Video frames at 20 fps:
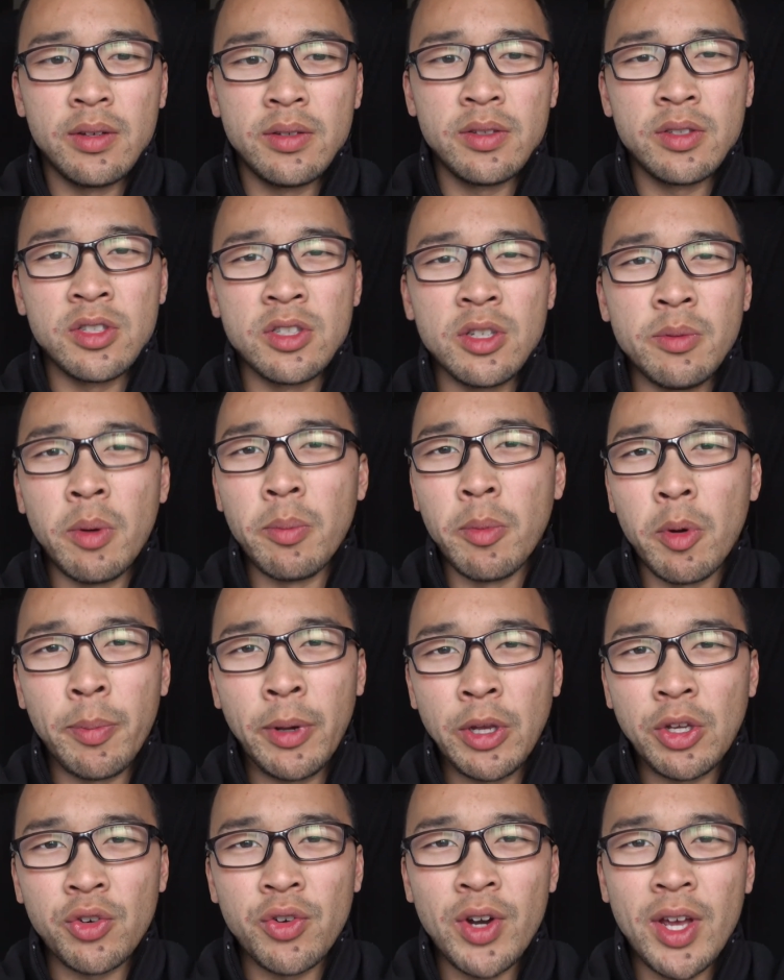Some are more
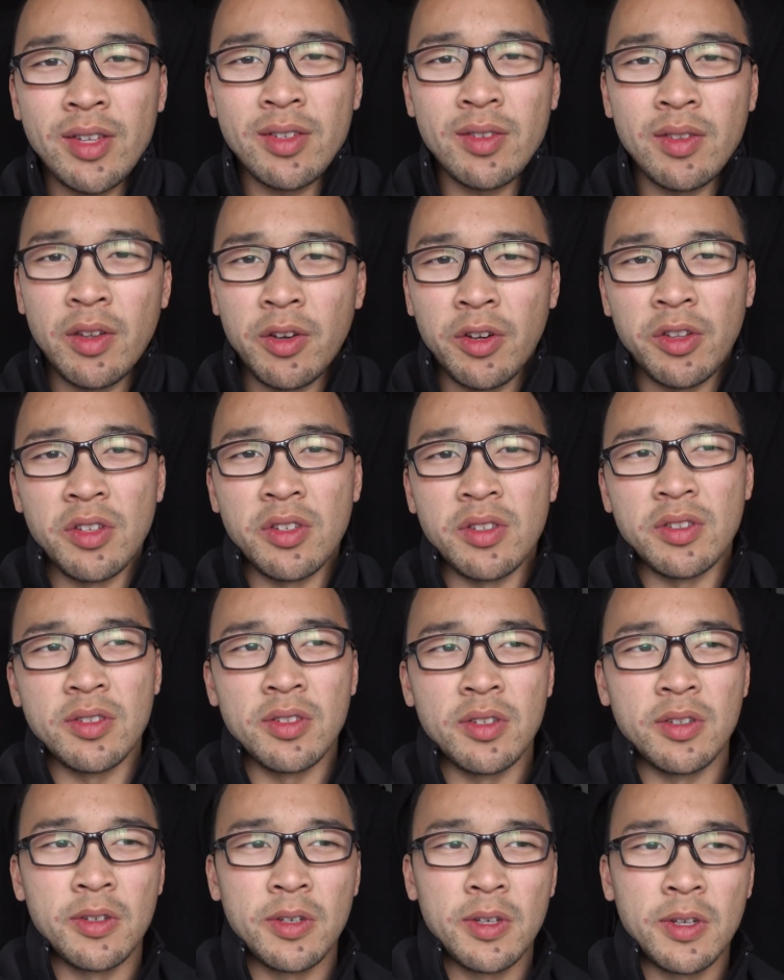picturesque than
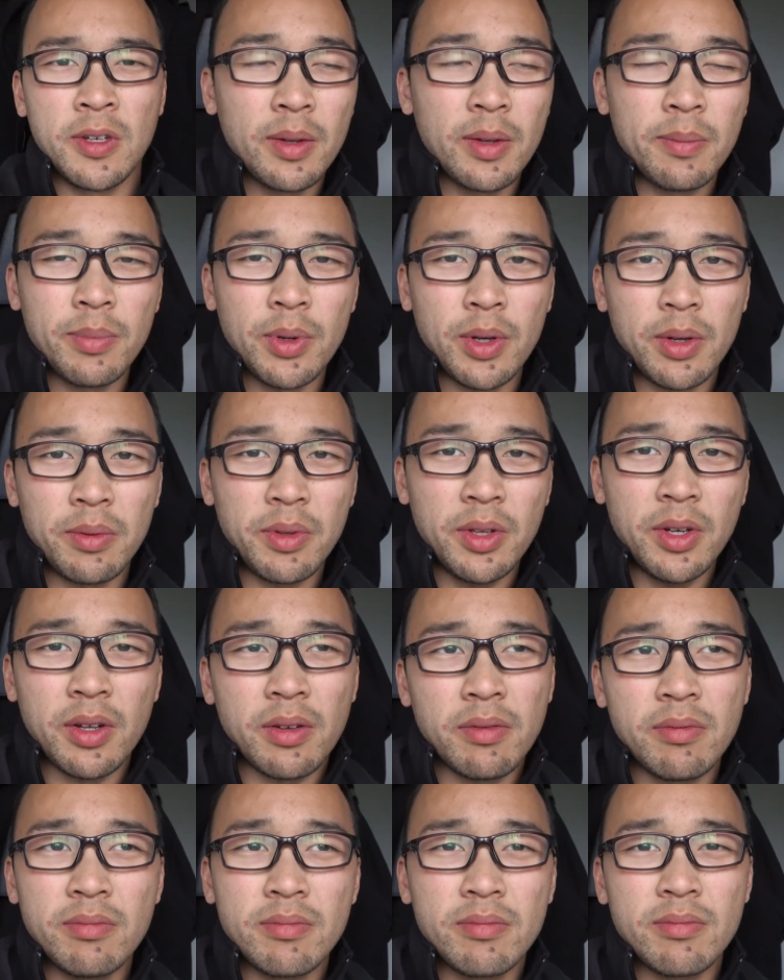others, but
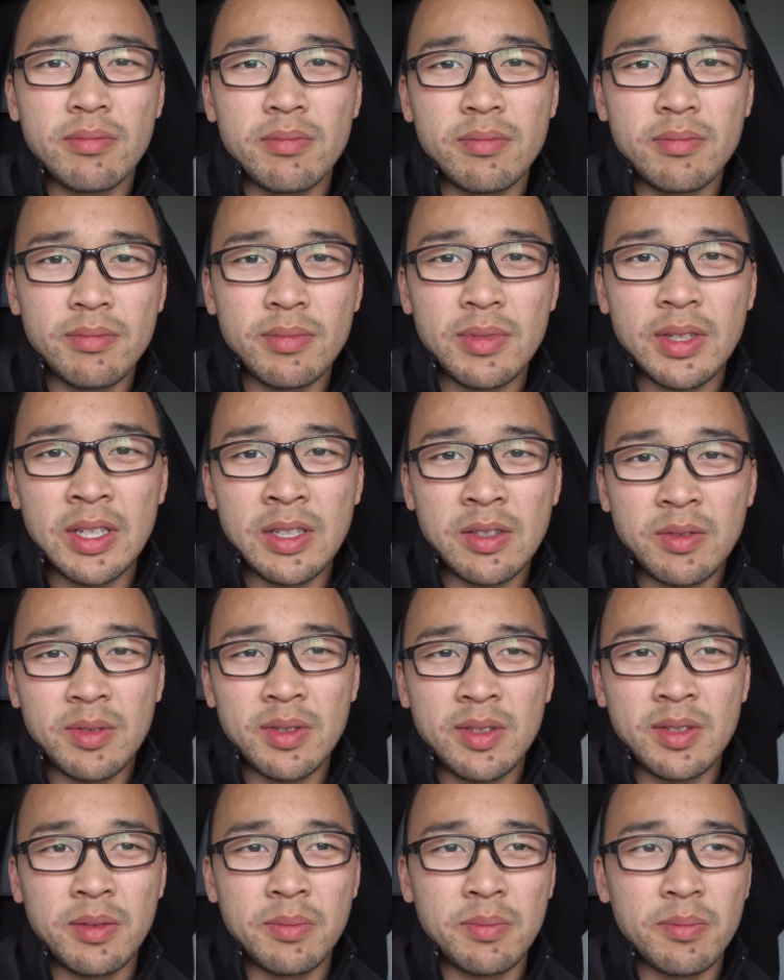
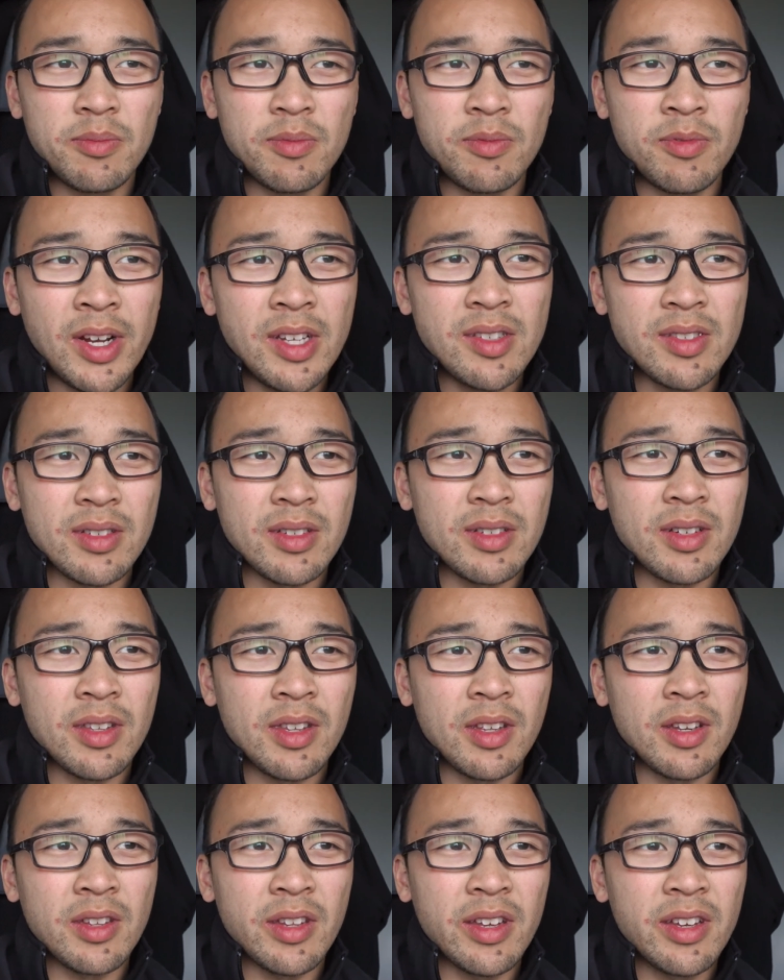it's racing at
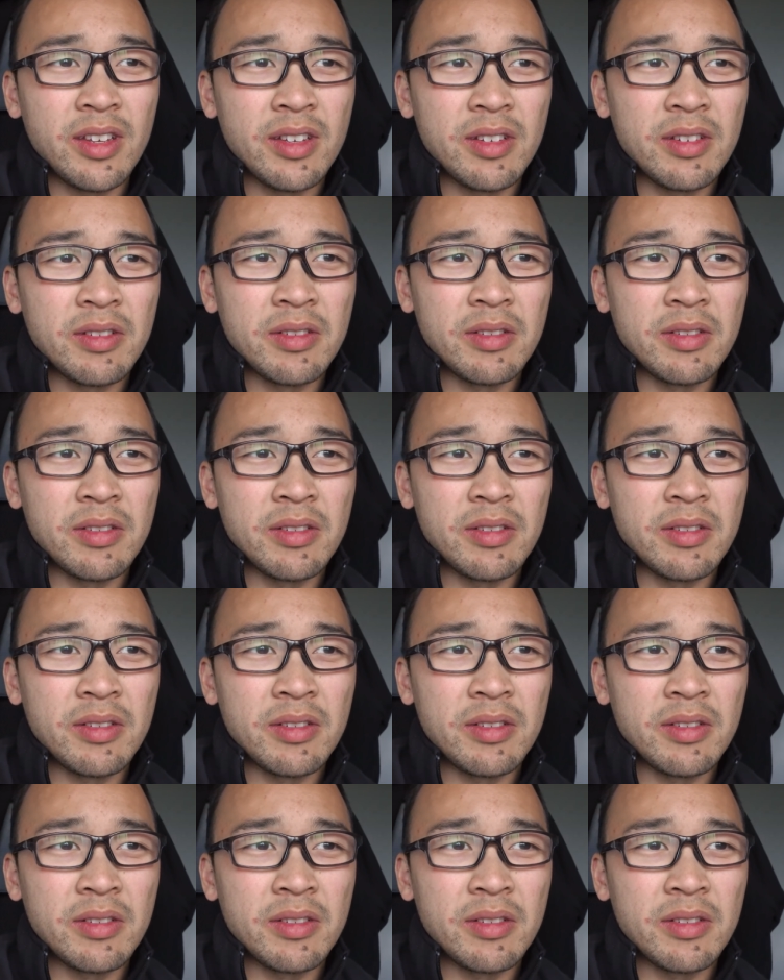the end of the day.